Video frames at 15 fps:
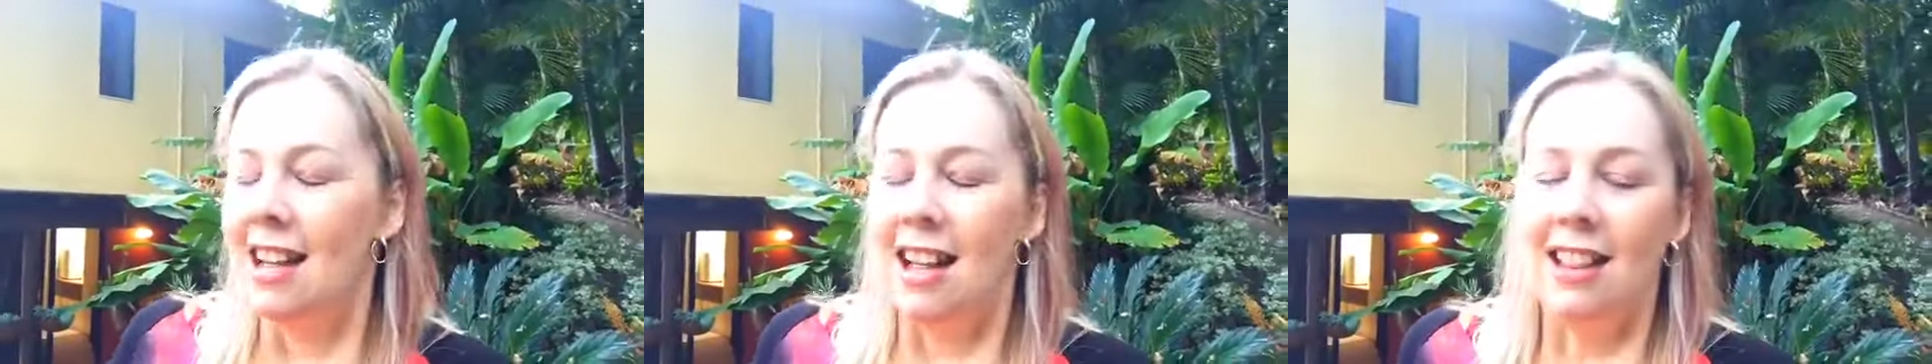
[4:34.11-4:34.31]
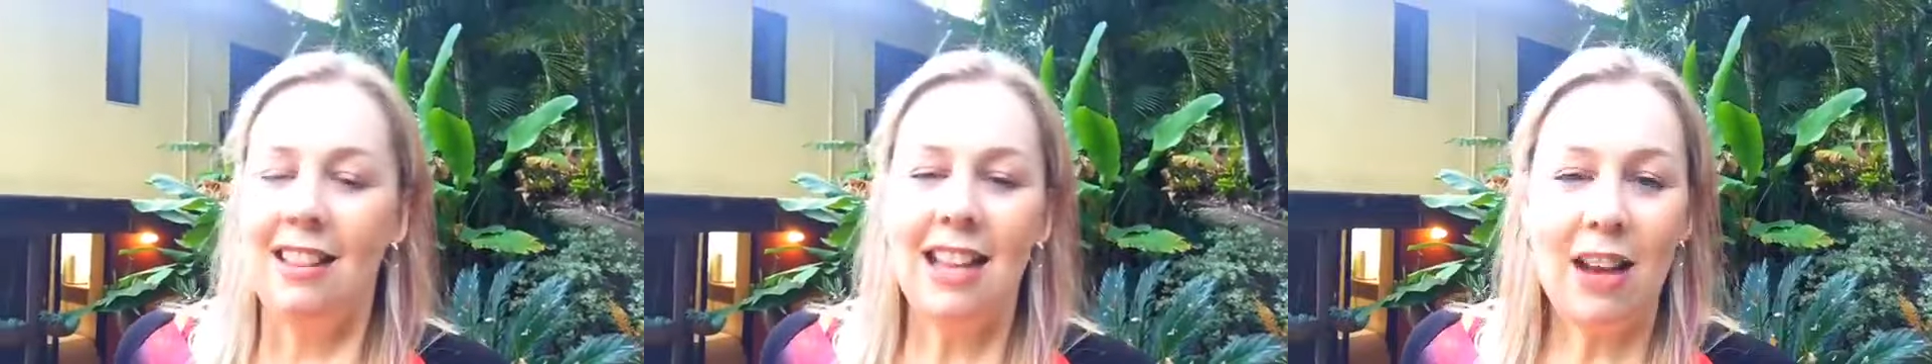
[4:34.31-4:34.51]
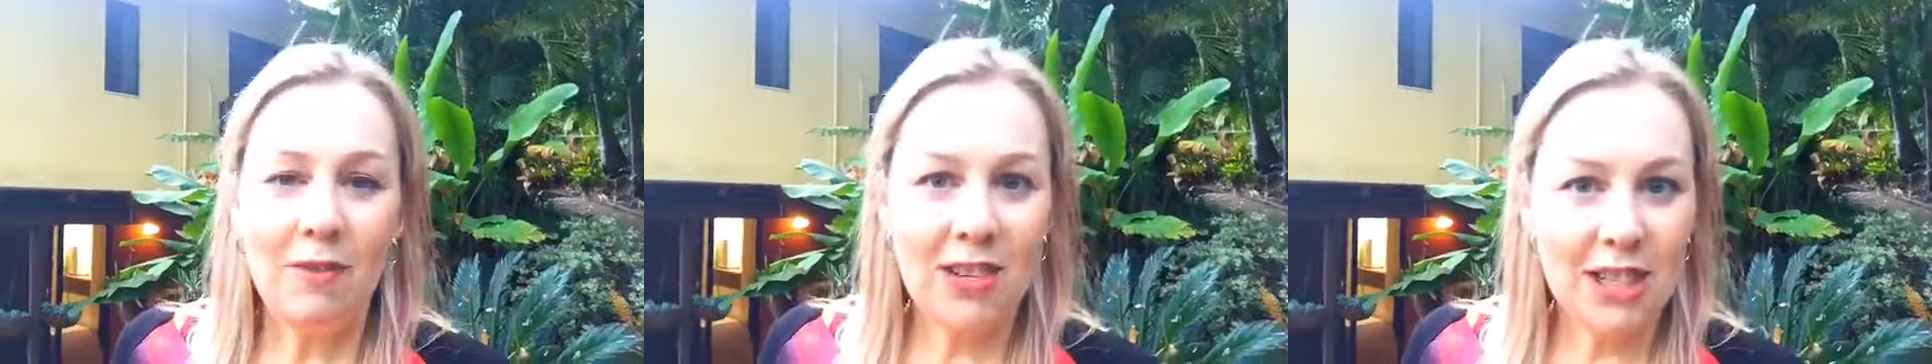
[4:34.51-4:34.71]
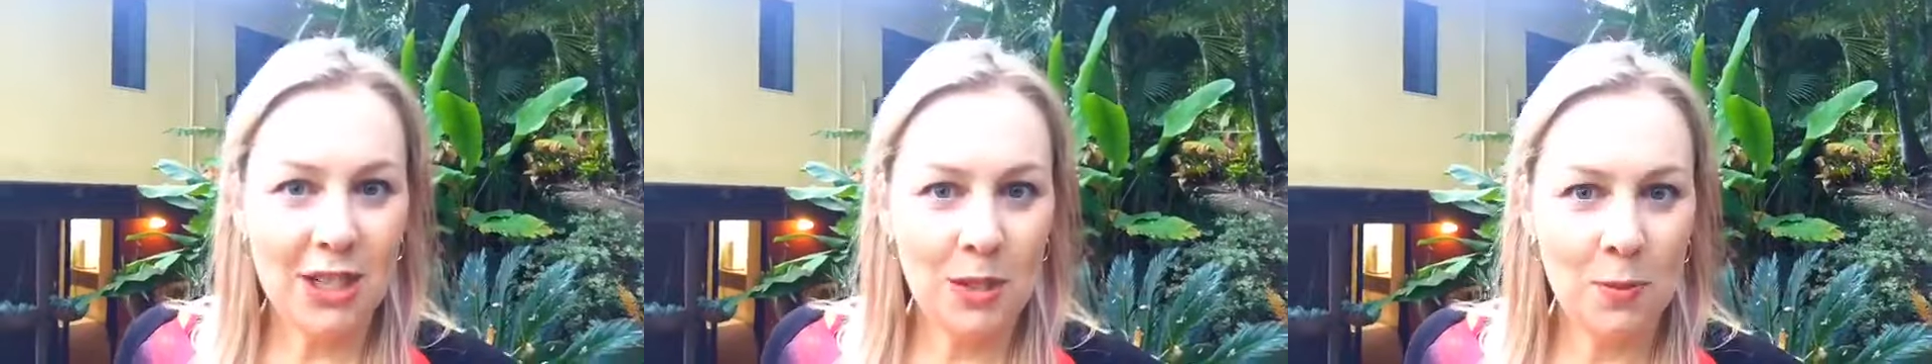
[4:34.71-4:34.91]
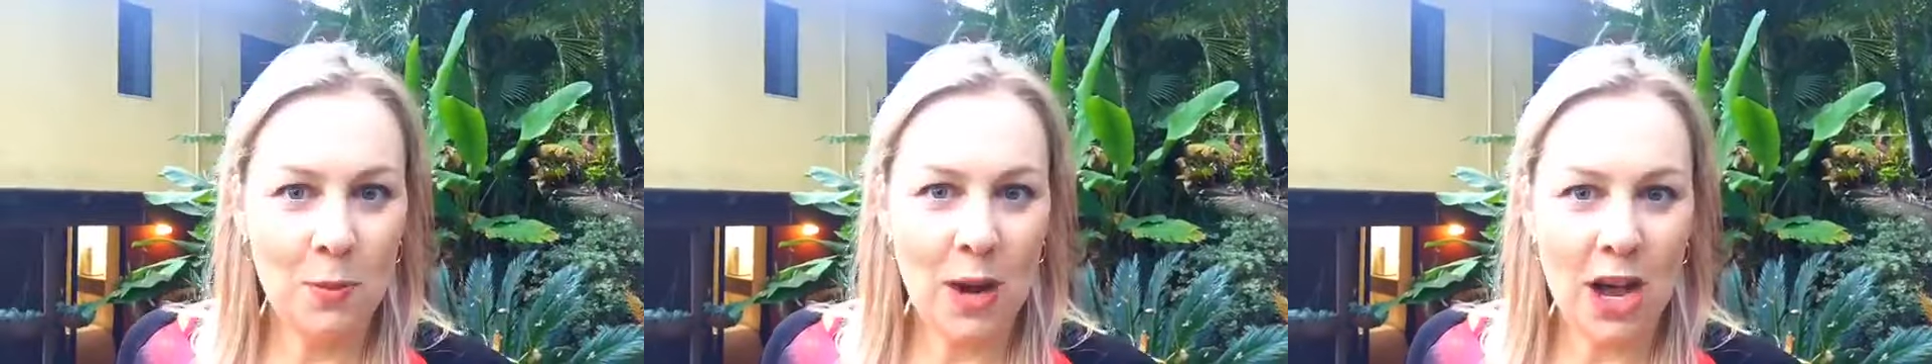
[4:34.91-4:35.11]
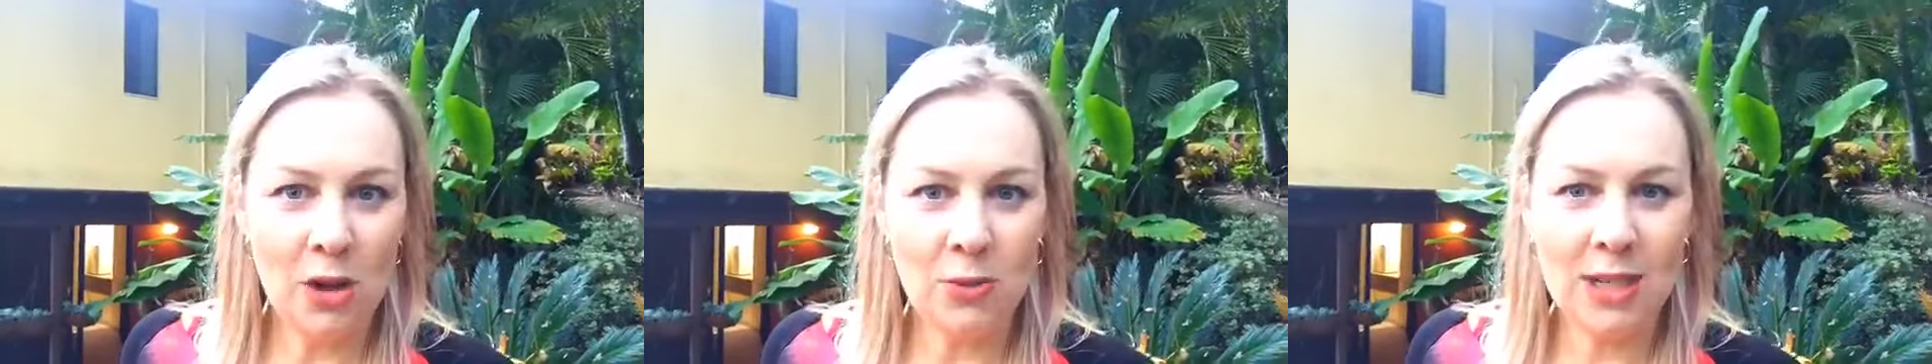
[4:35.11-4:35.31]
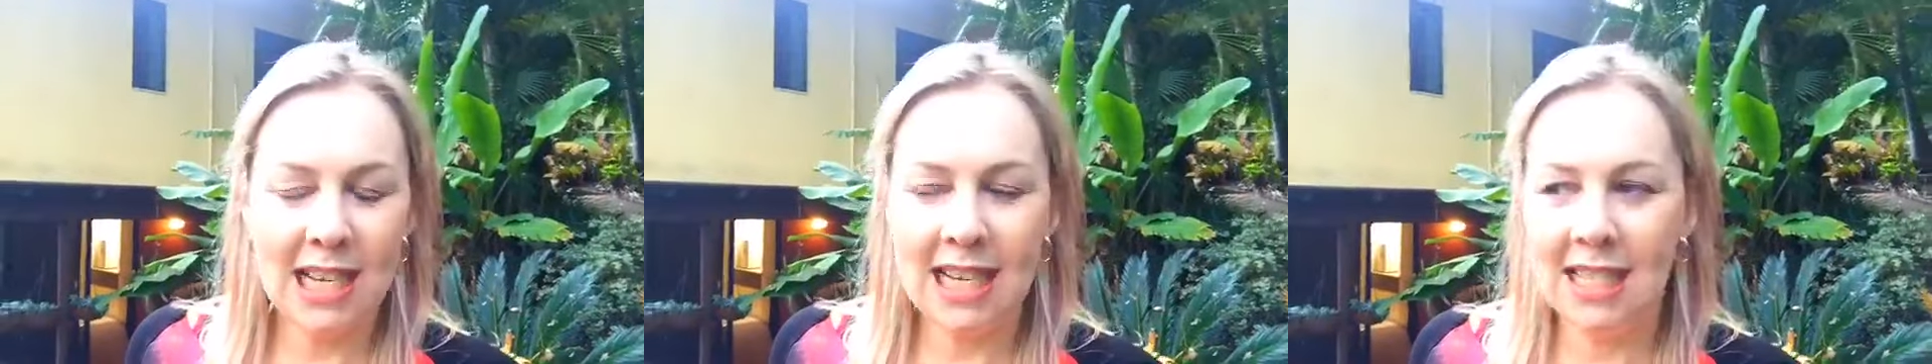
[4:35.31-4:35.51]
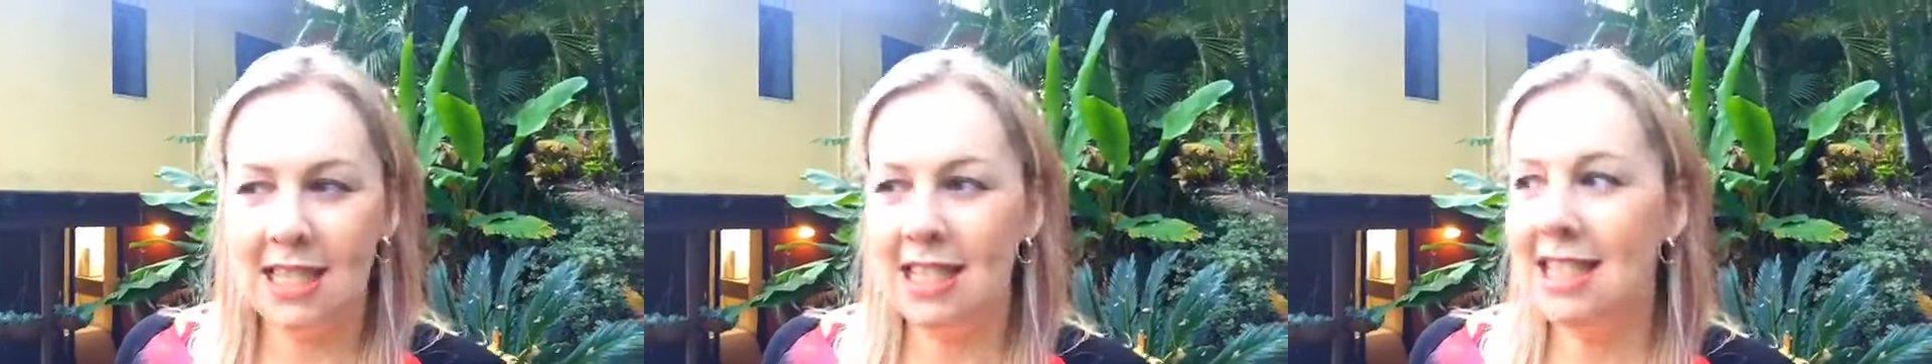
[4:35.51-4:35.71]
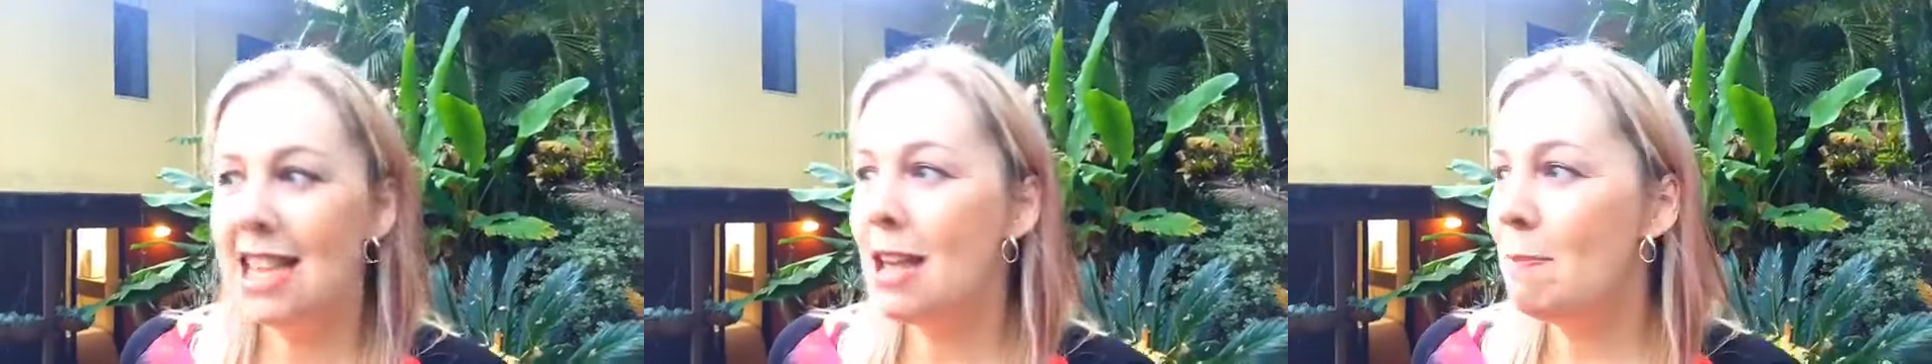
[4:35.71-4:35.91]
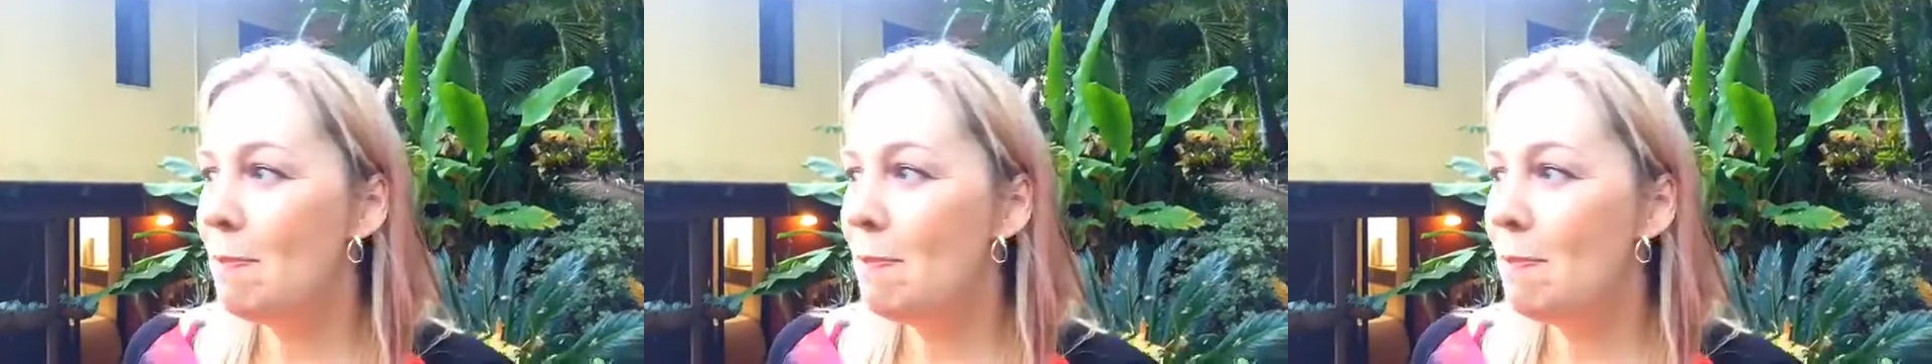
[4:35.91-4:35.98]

lovely surroundings